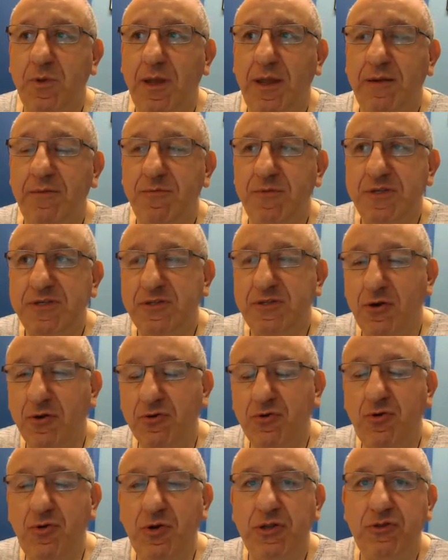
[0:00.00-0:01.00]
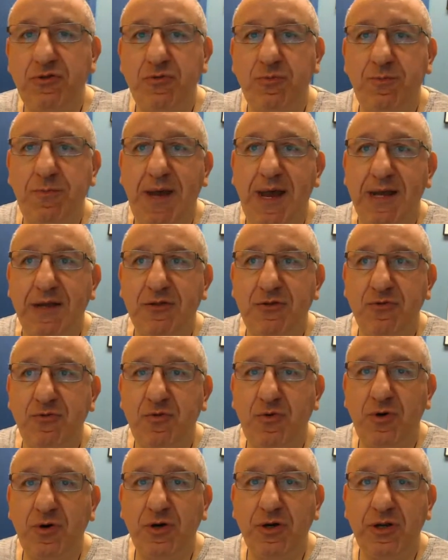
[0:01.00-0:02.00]
and we start going to back to
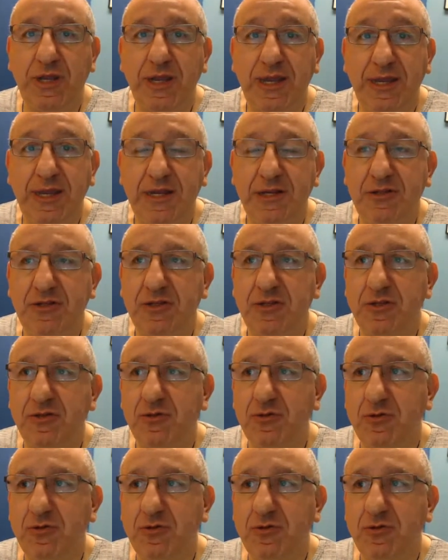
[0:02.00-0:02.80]
work eight